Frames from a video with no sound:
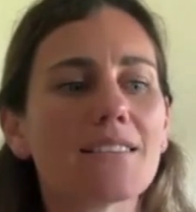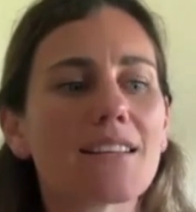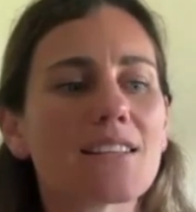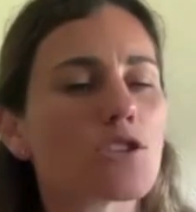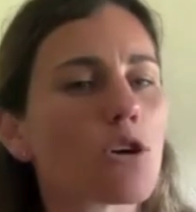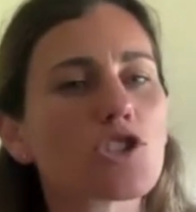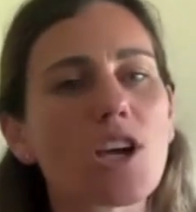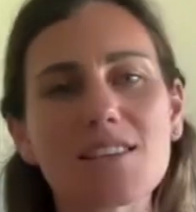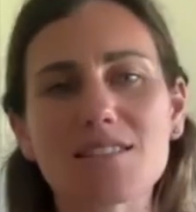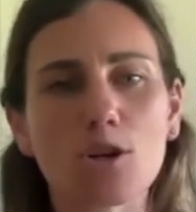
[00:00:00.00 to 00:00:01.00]
there's not
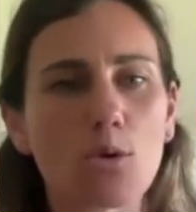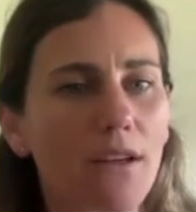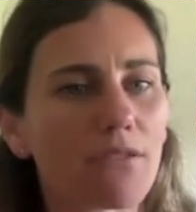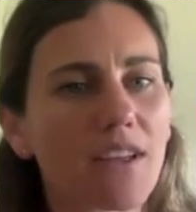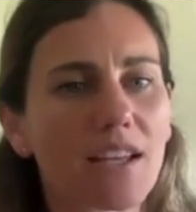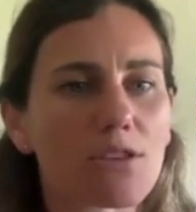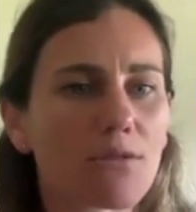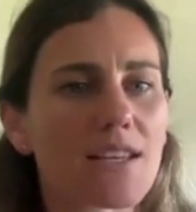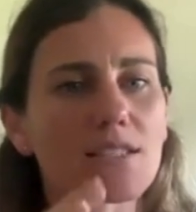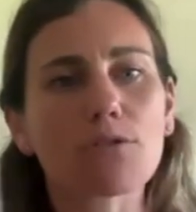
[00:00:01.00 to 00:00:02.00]
just a quick fix of
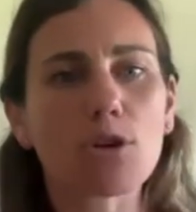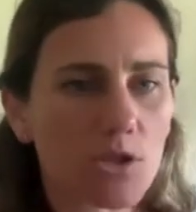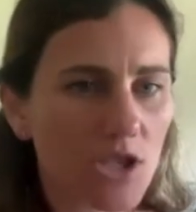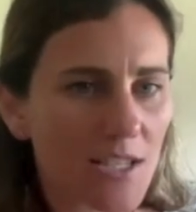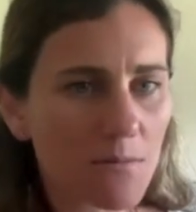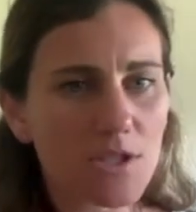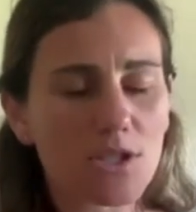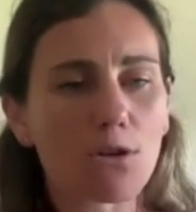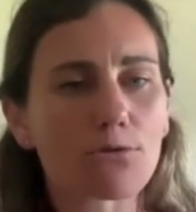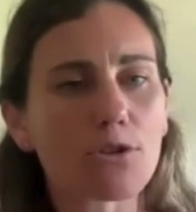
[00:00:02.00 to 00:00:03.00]
here's a few adjustments
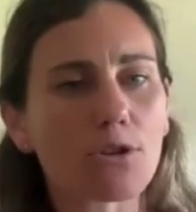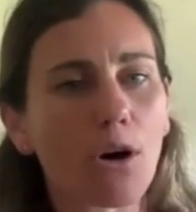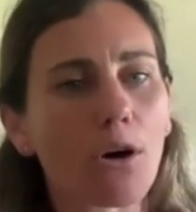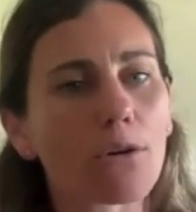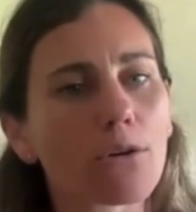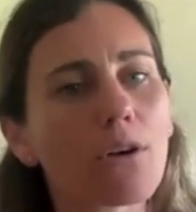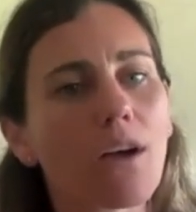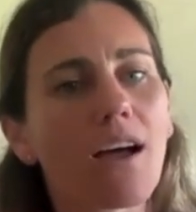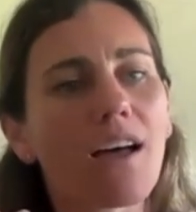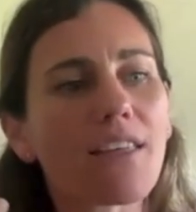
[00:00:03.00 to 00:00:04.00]
and off you go.
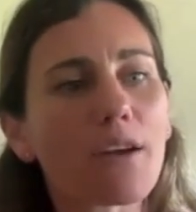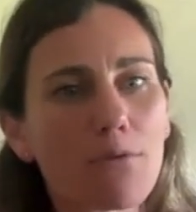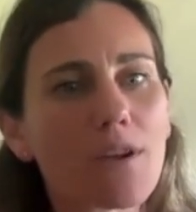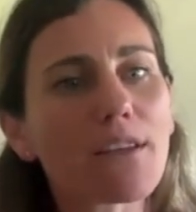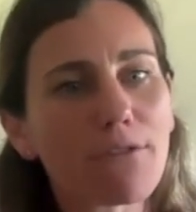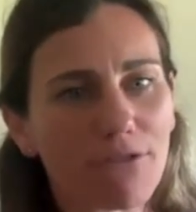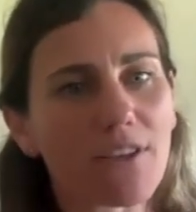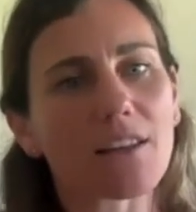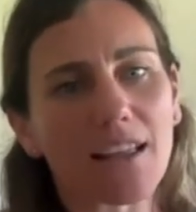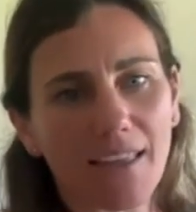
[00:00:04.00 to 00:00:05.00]
They really
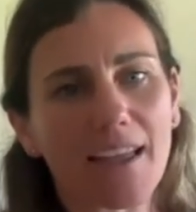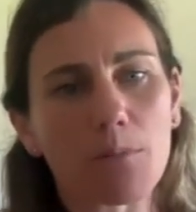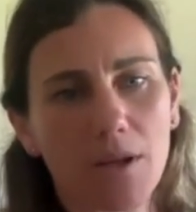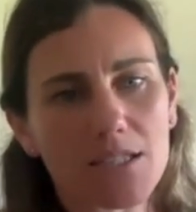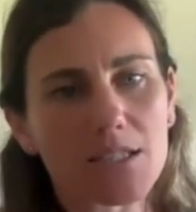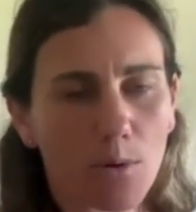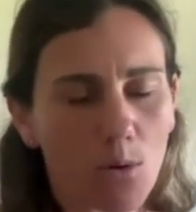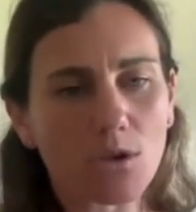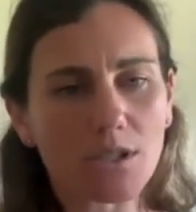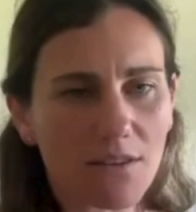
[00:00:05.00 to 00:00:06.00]
feel like they are being
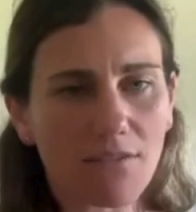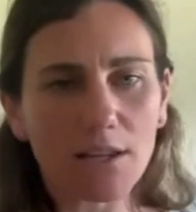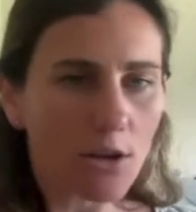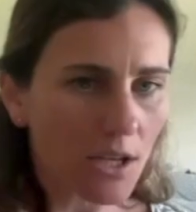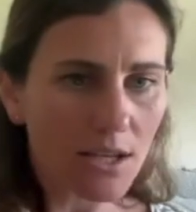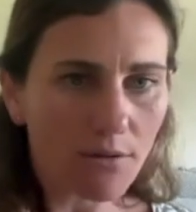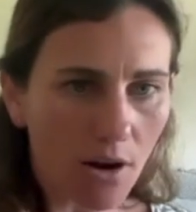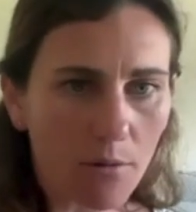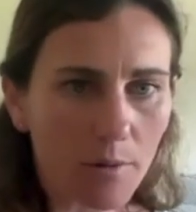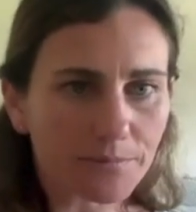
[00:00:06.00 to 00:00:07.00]
supported in their learning
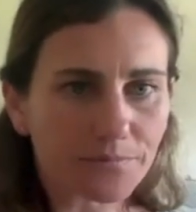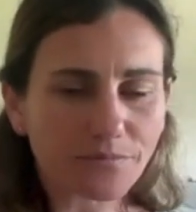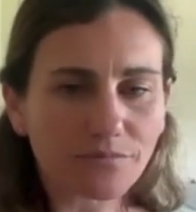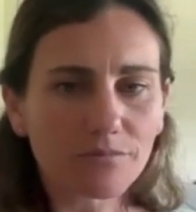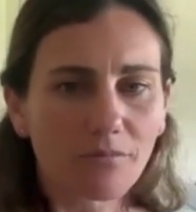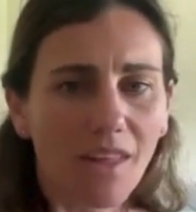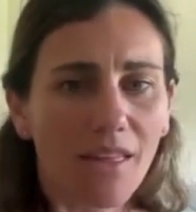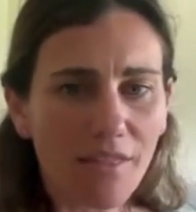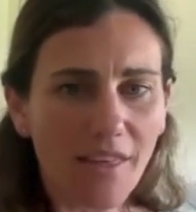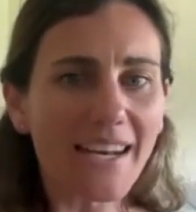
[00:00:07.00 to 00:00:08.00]
environment.
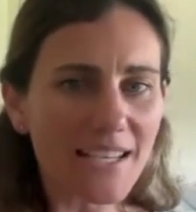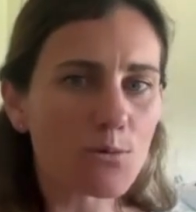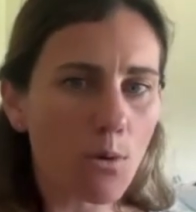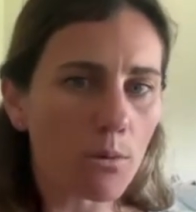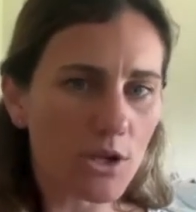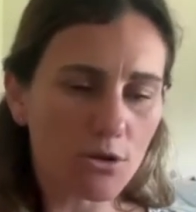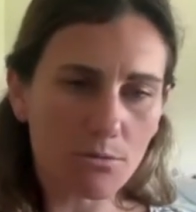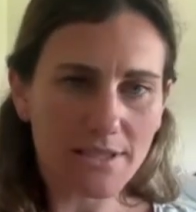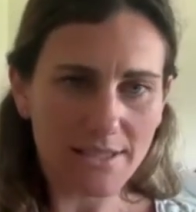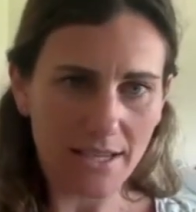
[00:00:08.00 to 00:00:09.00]
That is what we should
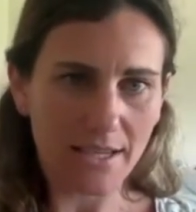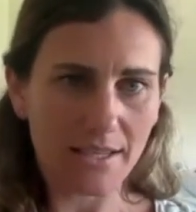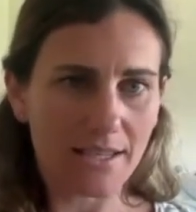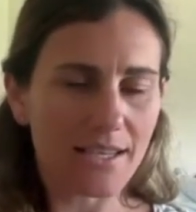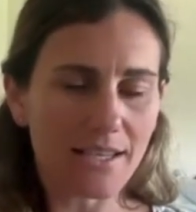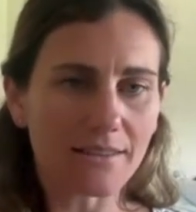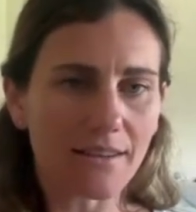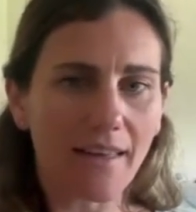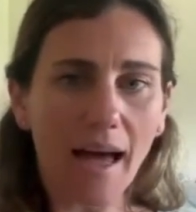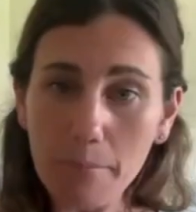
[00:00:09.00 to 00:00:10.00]
be seeing
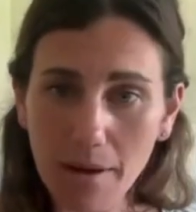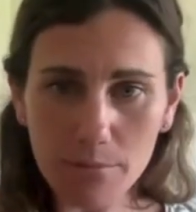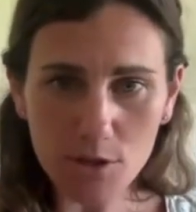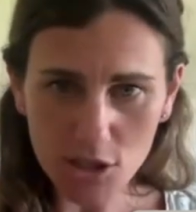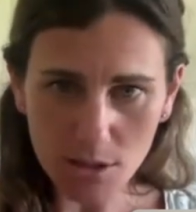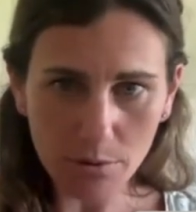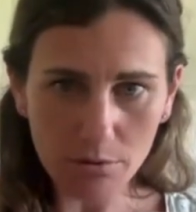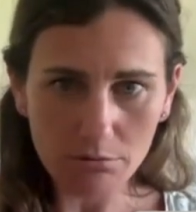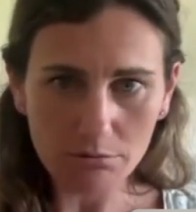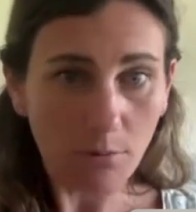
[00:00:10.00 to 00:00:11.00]
in that membership
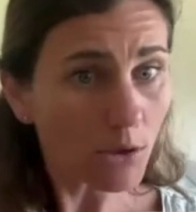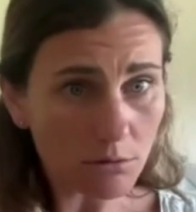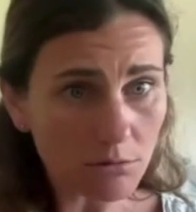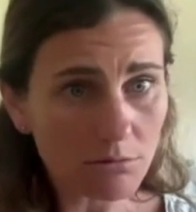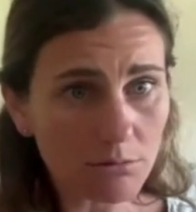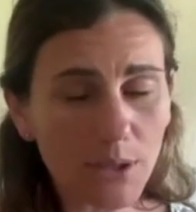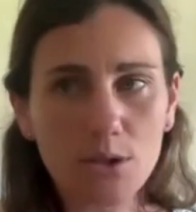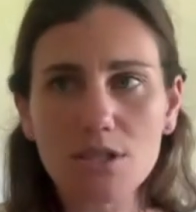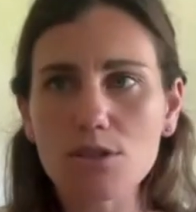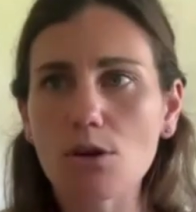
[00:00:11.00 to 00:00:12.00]
model,
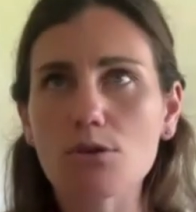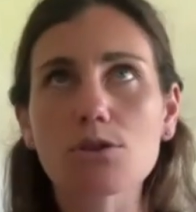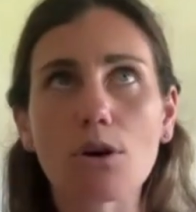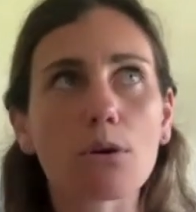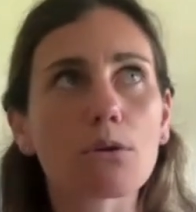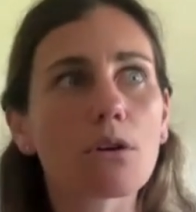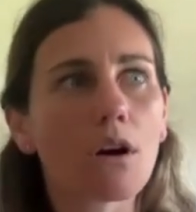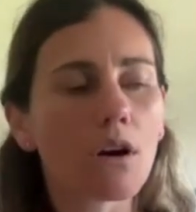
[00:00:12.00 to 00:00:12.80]
because it's so, so